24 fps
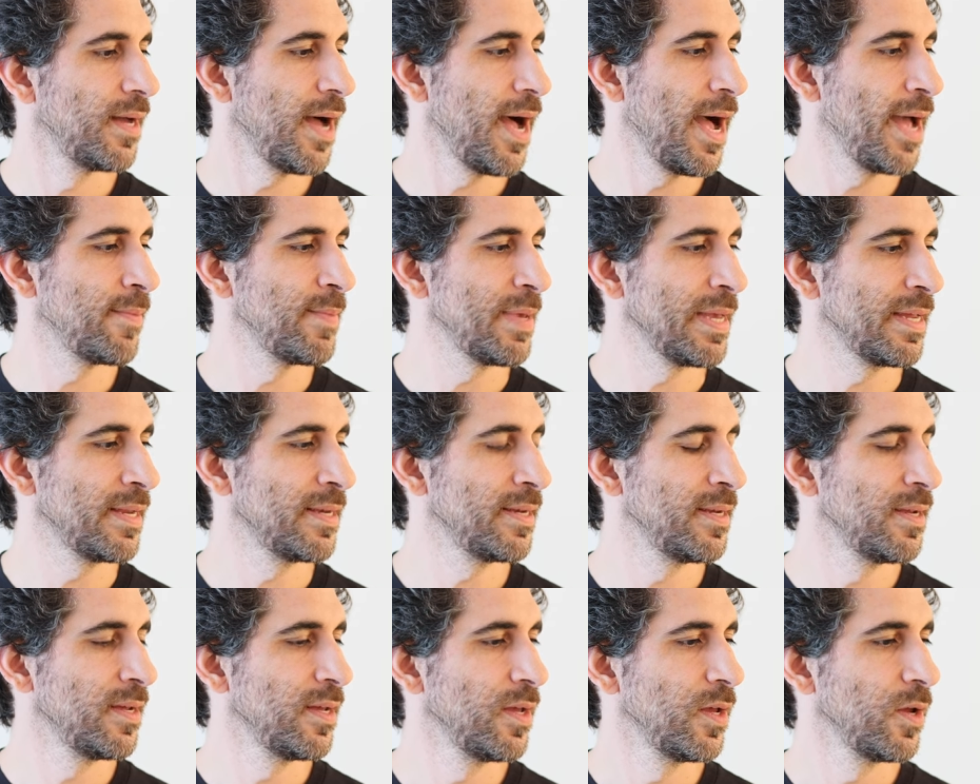I
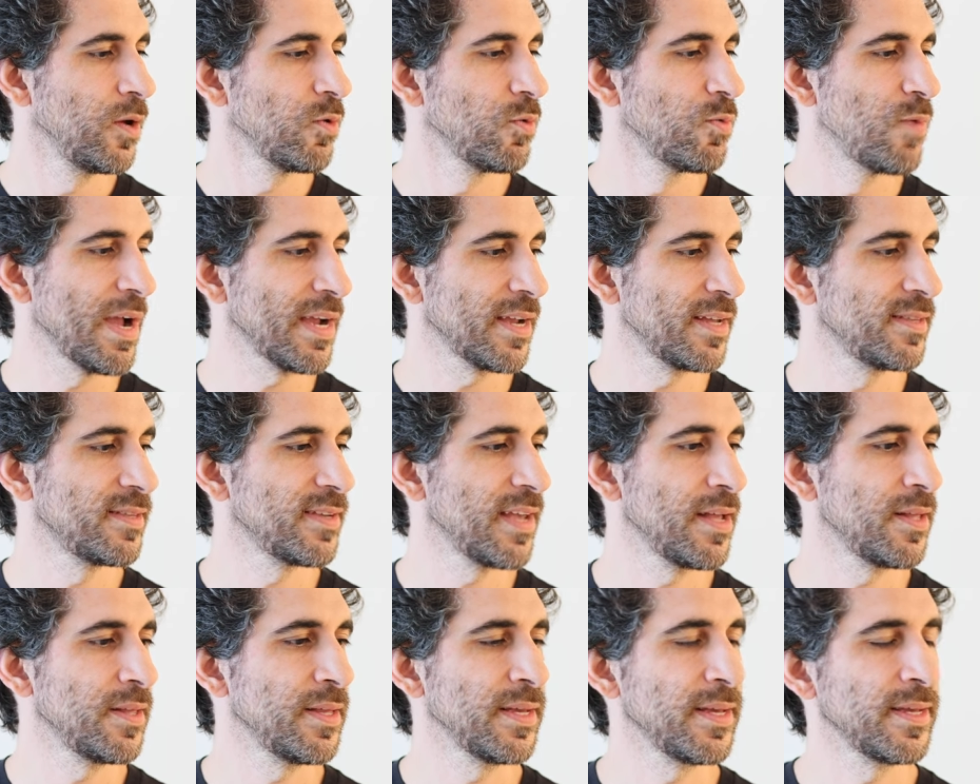mean,
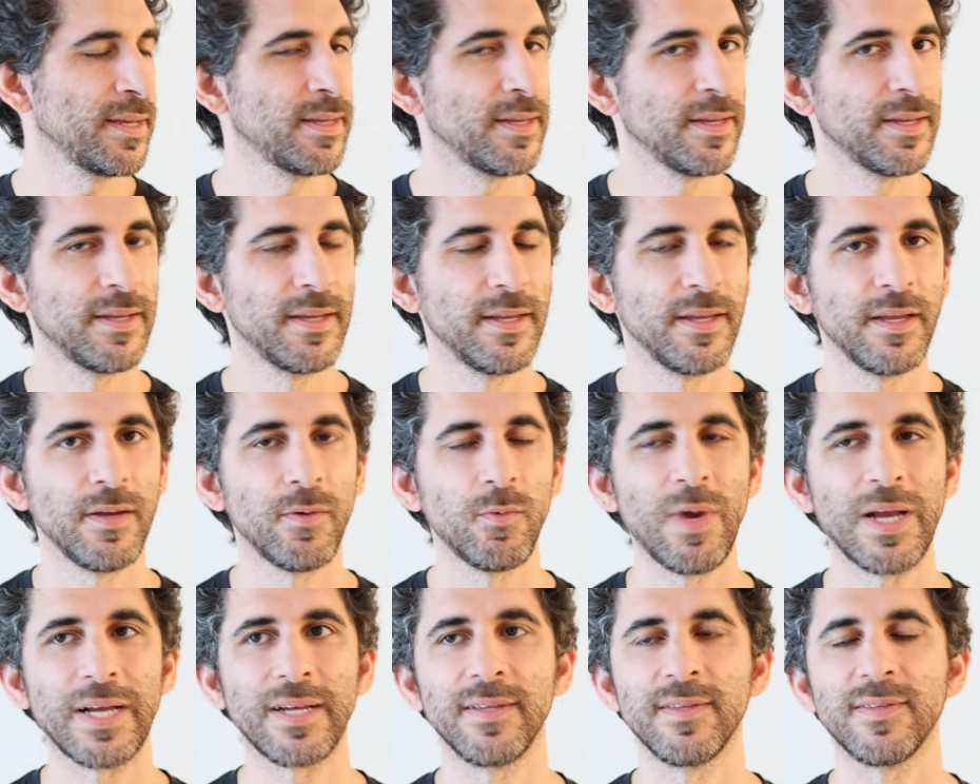reconciling
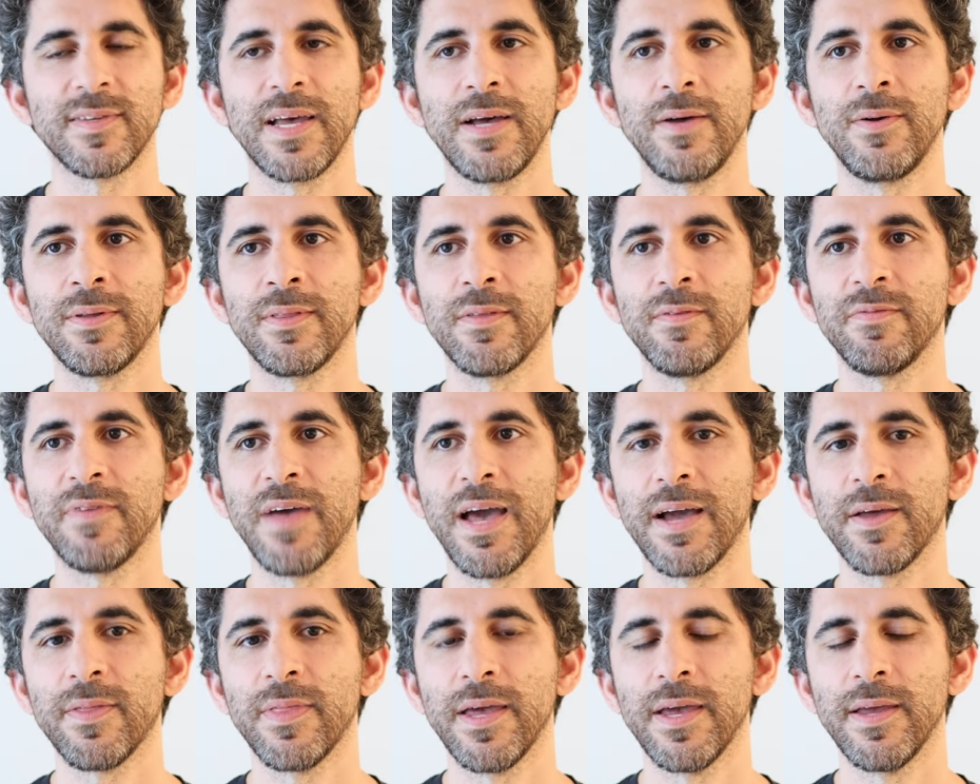reconciling the
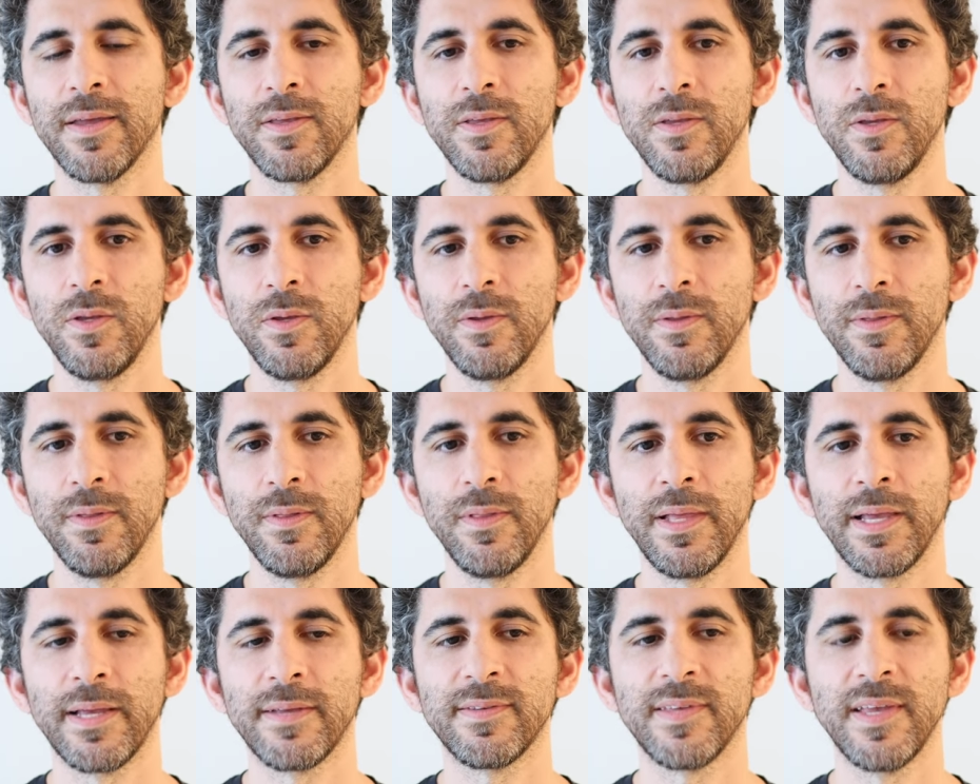fact that
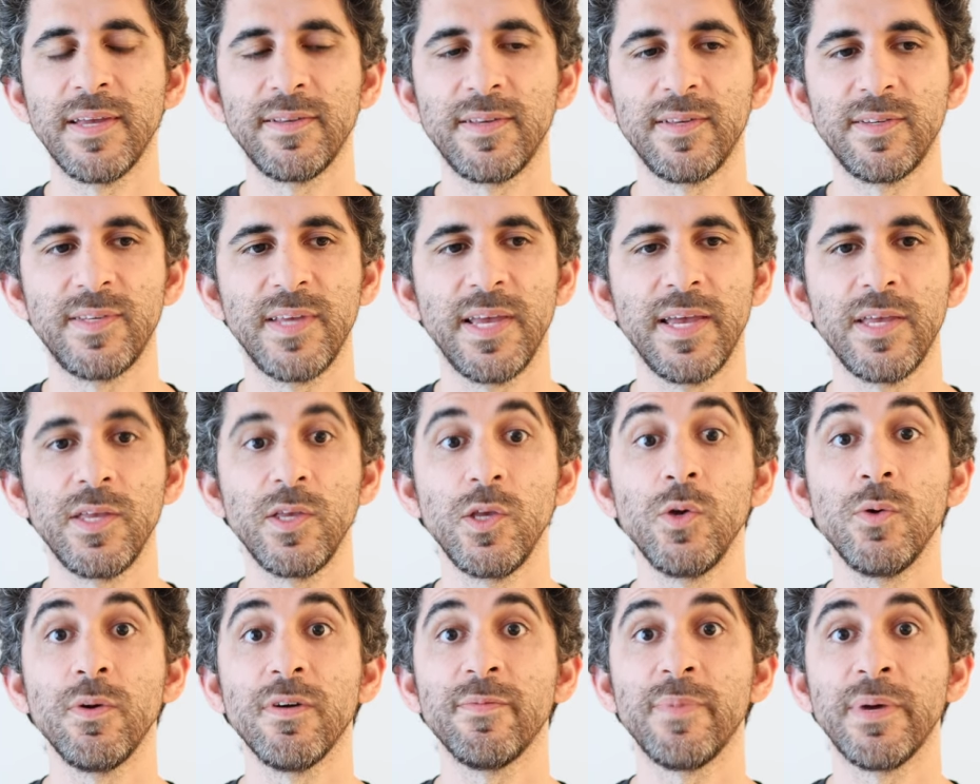like say to say
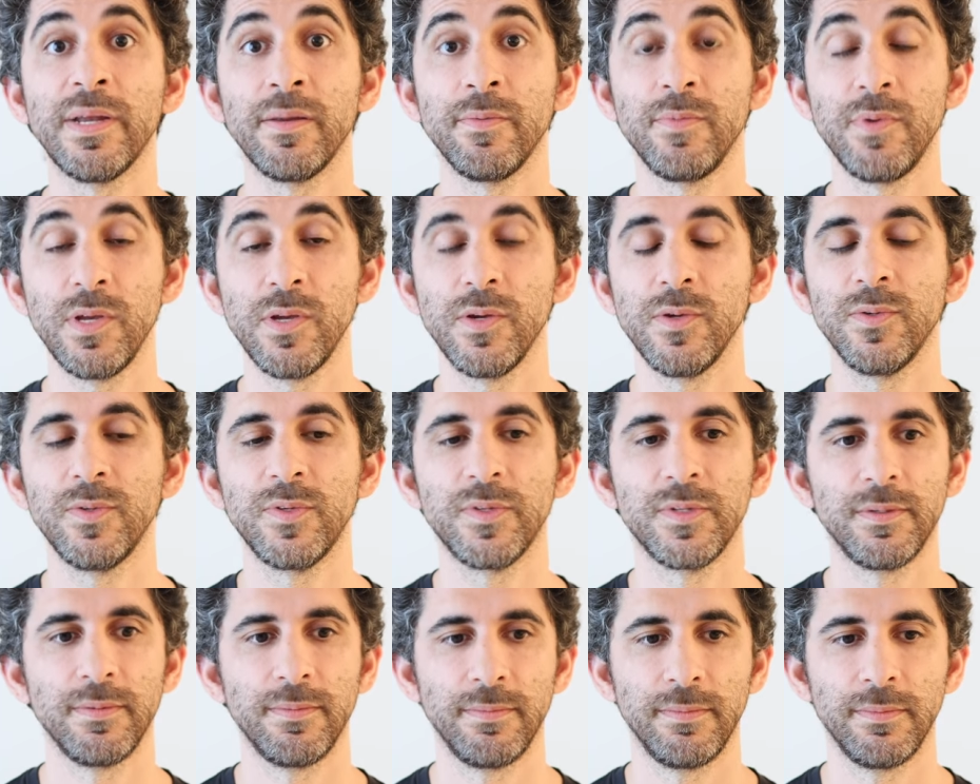you have been
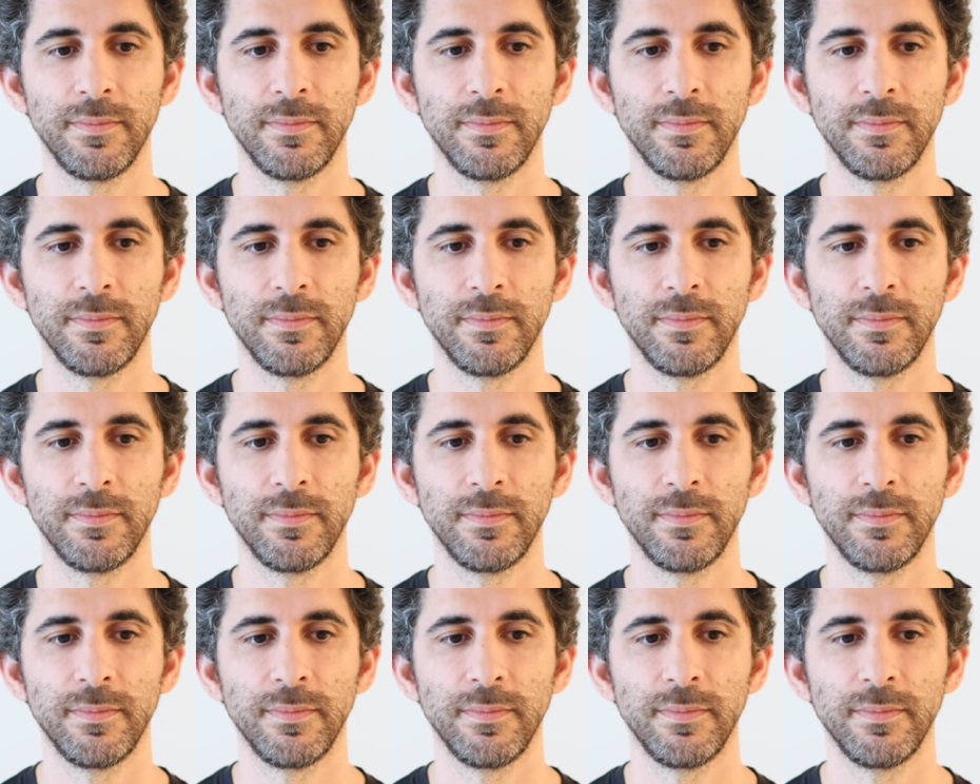abused